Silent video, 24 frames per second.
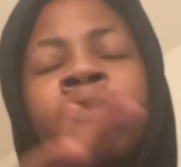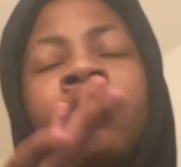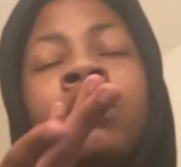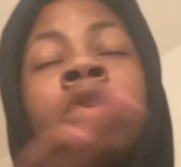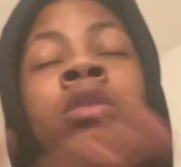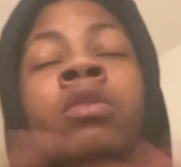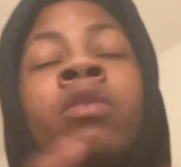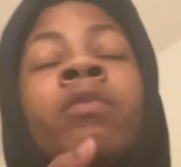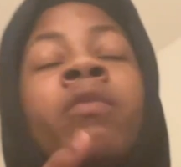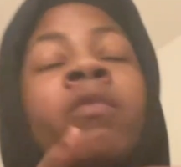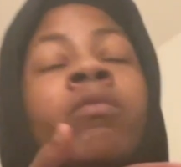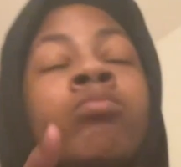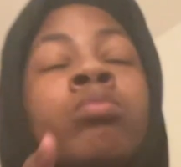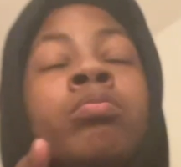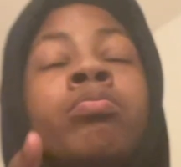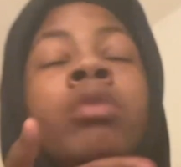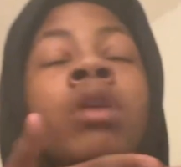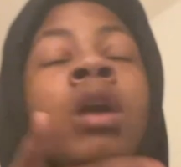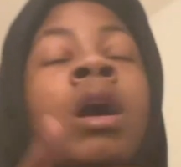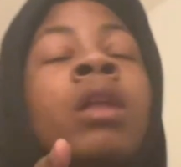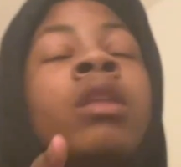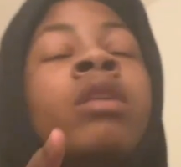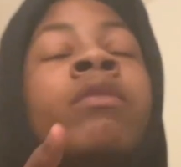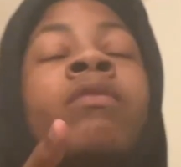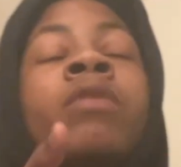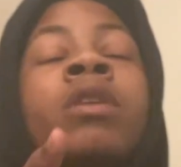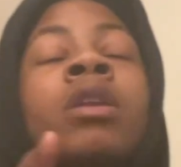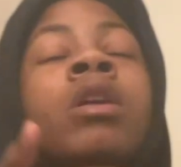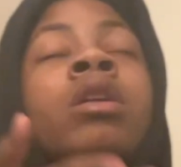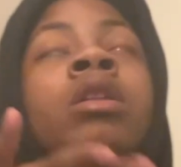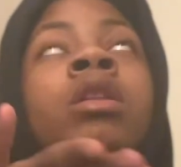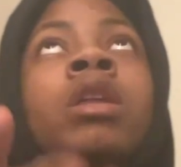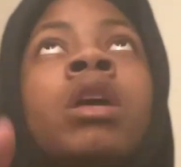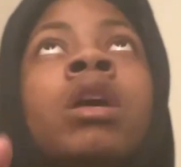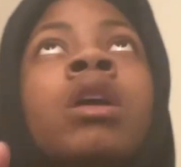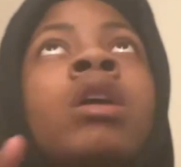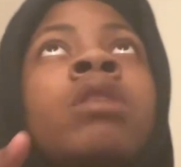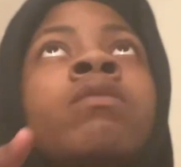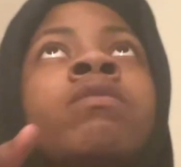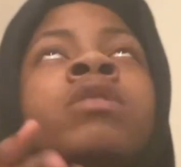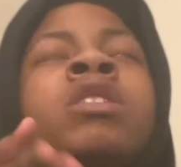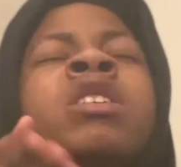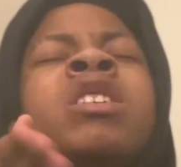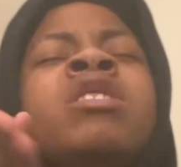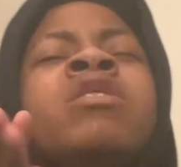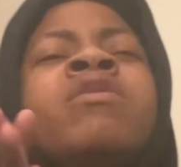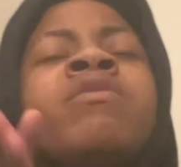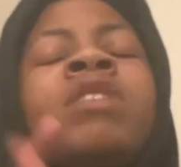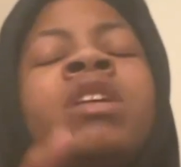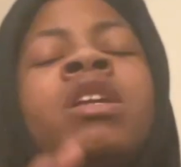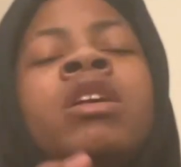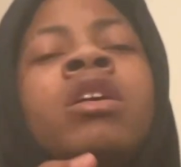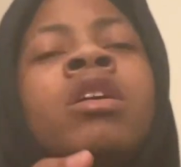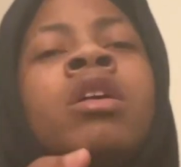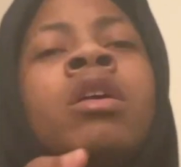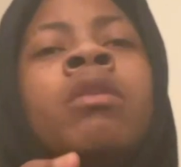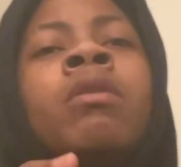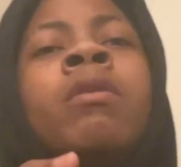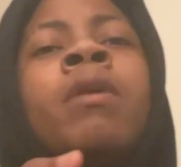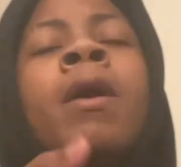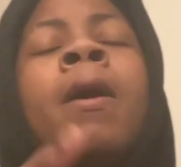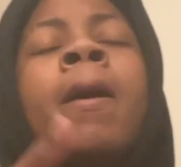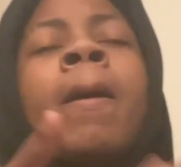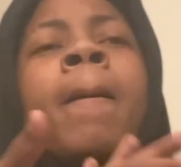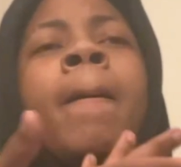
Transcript: You probably finna click off this video,